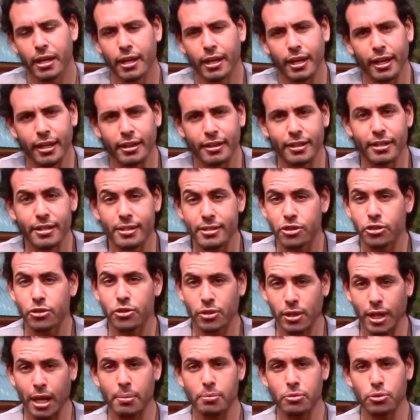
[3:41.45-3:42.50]
And this
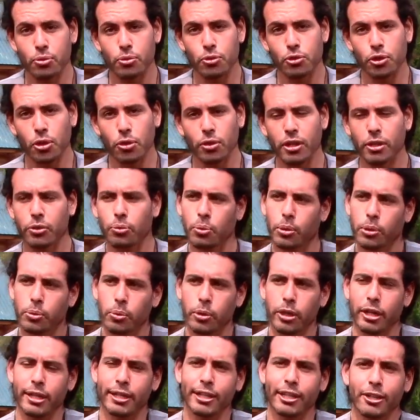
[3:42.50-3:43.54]
comes to show that when
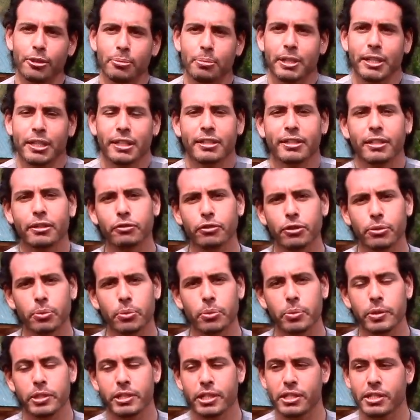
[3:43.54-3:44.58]
we're a little bit indifferent, we
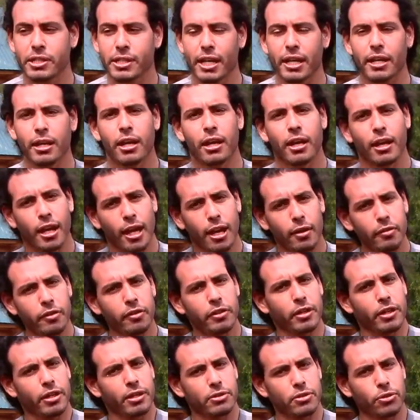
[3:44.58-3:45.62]
would just say,
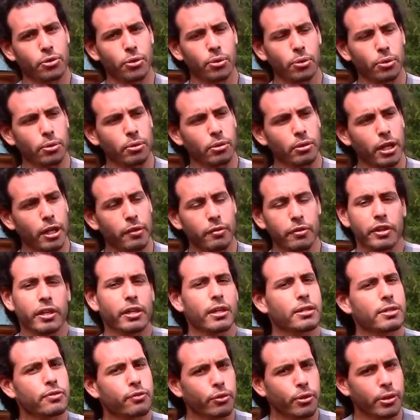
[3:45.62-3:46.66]
everything is cool, everything
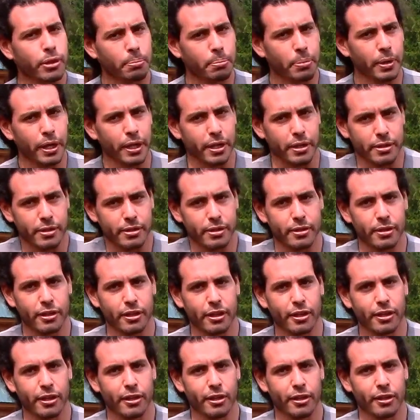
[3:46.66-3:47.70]
is for the best.
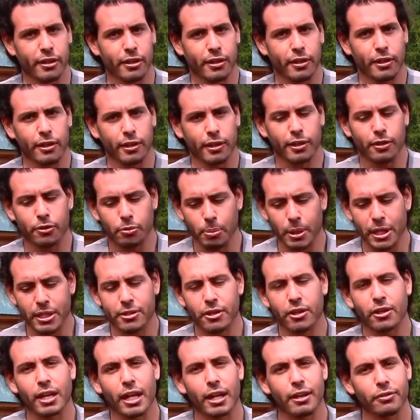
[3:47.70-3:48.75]
It makes
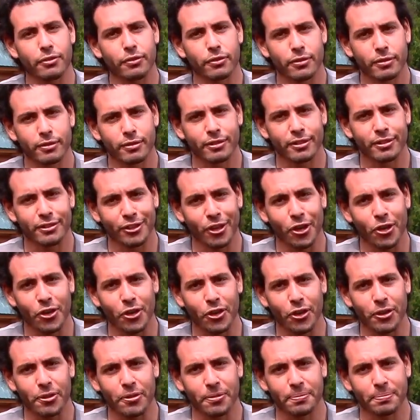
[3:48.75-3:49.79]
our life
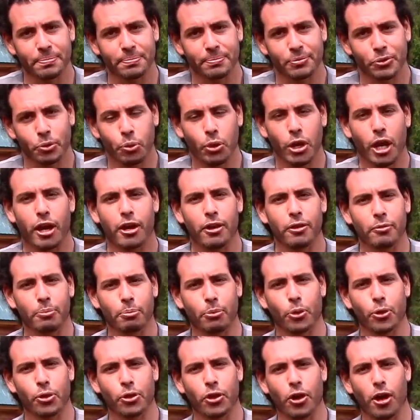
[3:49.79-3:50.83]
longer. We are
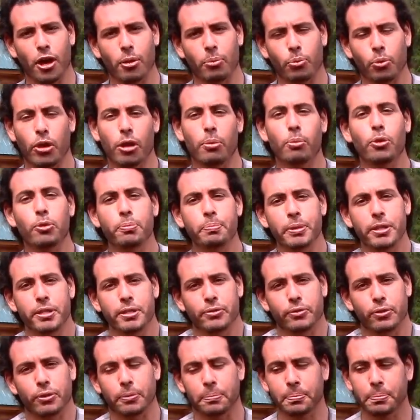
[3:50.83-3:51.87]
more calm, we are more
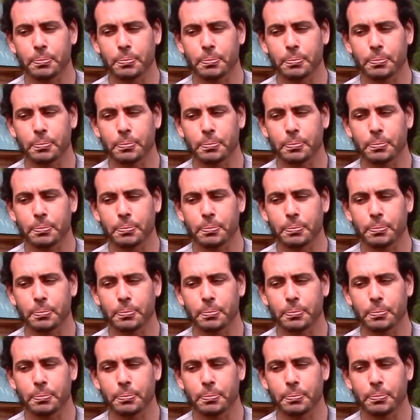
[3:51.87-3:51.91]
peaceful.